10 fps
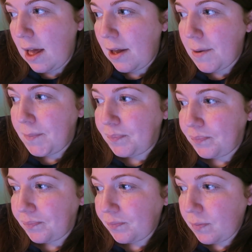The
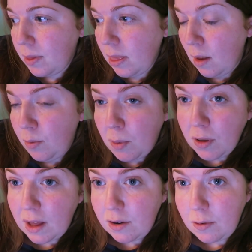
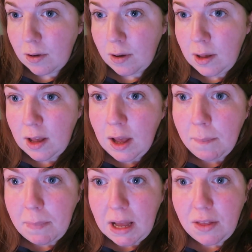boys had a
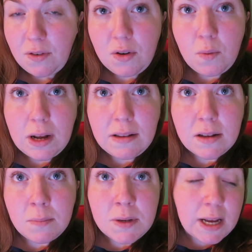bath for quite
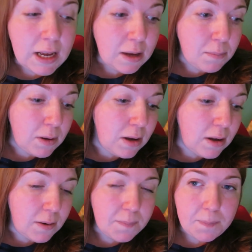some time,
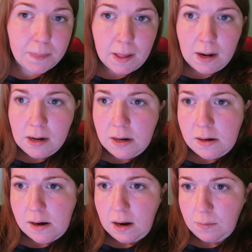and
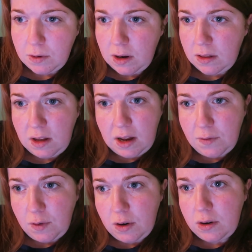they
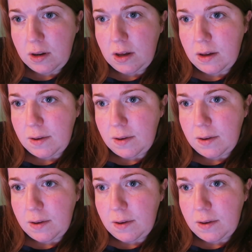had fun.